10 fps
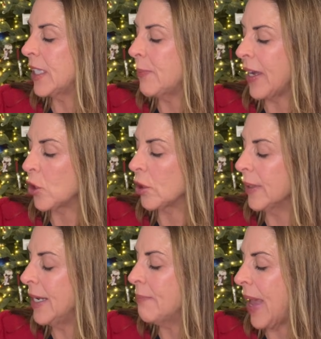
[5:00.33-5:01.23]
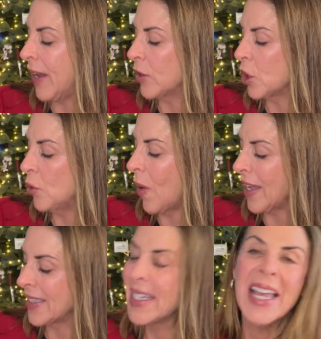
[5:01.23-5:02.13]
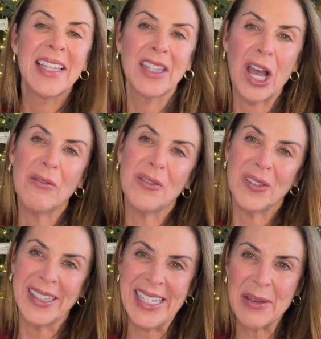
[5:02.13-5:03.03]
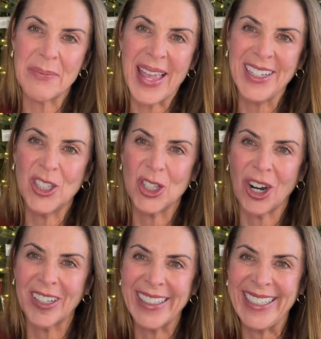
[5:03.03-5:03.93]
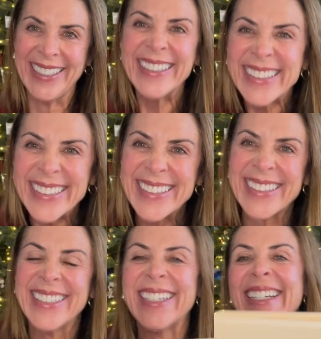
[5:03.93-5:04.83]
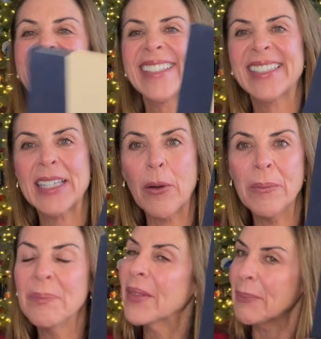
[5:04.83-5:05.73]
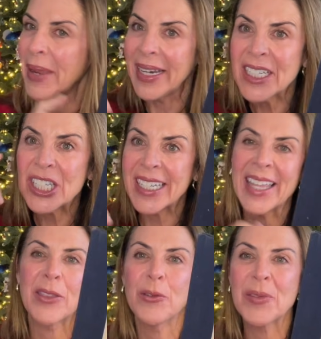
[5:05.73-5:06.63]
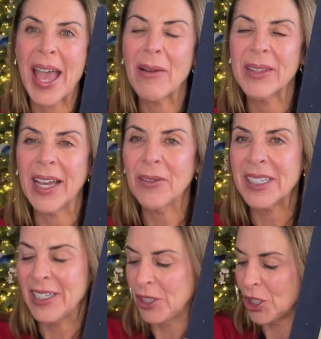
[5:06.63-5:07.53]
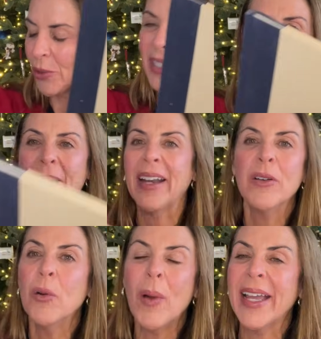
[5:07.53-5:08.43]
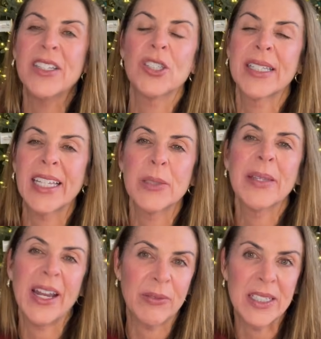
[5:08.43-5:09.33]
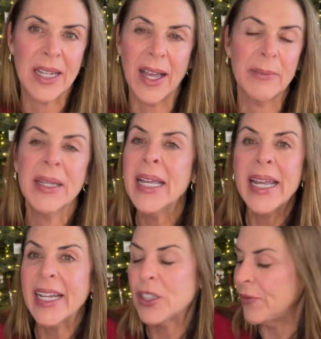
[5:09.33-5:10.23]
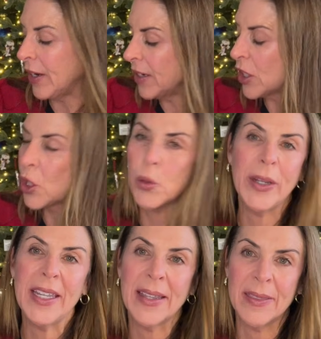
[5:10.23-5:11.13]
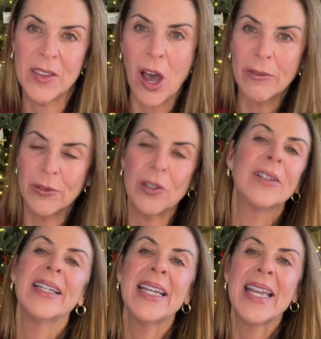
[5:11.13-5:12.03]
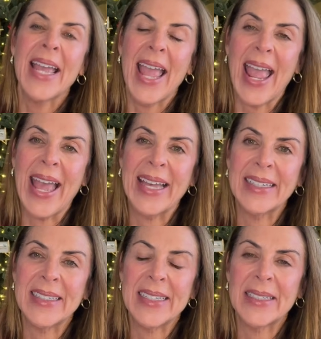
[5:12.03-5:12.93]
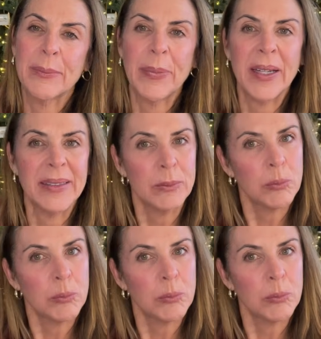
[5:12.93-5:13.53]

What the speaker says: special. It matters to us. Love, Liam and Charlie. So, managed to get through that without choking up. I don't know why, it just gets me every time. It's very sweet and thoughtful, but